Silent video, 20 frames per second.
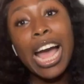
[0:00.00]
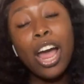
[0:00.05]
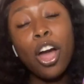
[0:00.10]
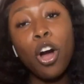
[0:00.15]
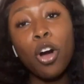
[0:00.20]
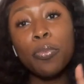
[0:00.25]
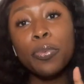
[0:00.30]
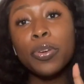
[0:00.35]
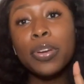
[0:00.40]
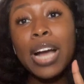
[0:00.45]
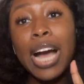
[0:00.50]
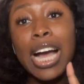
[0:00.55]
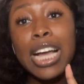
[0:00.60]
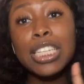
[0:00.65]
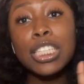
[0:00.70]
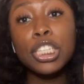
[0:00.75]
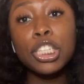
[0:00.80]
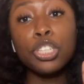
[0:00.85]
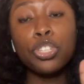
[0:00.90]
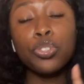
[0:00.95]
I hope you
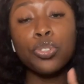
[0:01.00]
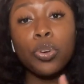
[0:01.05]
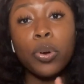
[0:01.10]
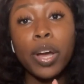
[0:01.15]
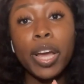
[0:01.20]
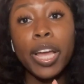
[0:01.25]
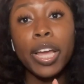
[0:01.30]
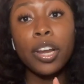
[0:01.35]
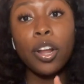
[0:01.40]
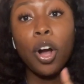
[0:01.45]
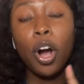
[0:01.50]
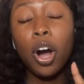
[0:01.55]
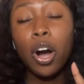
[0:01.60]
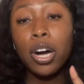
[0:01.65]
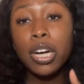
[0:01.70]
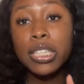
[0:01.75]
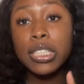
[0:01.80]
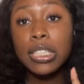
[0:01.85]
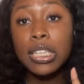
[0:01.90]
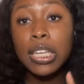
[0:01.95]
guys enjoyed
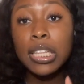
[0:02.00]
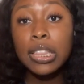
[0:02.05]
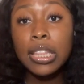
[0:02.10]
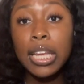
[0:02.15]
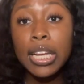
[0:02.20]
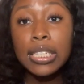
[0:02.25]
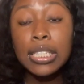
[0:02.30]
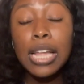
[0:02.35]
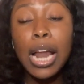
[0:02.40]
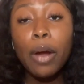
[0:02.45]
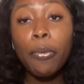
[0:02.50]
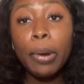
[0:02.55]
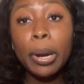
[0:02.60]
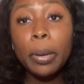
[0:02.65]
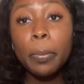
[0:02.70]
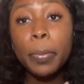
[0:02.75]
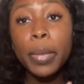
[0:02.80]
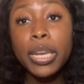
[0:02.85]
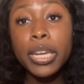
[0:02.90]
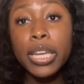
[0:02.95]
all 10 things I
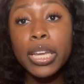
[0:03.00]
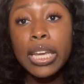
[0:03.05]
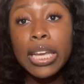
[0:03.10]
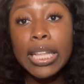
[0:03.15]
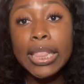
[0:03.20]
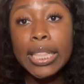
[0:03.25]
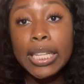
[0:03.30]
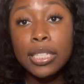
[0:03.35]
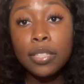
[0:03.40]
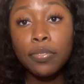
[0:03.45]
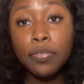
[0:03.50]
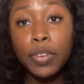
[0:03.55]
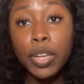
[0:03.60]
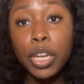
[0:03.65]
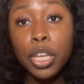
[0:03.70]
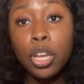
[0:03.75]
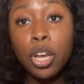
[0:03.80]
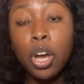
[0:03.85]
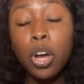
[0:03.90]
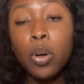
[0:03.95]
recommended in this
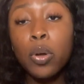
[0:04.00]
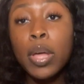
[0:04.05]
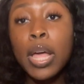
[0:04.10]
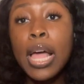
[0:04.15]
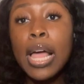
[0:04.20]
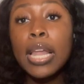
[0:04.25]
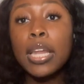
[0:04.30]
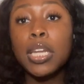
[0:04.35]
video.